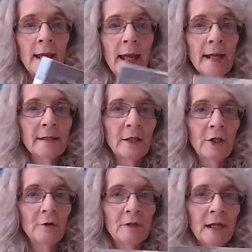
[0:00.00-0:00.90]
as a
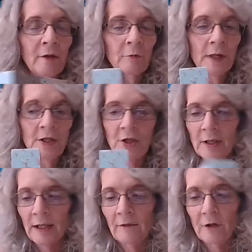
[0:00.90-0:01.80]
cute decoration,
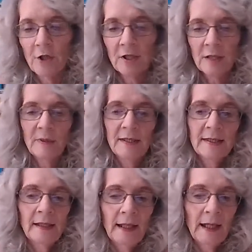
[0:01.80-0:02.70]
even just to be
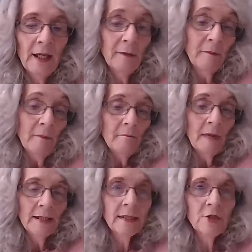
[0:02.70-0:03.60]
sitting in
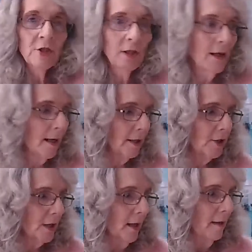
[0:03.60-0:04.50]
my stitching cottage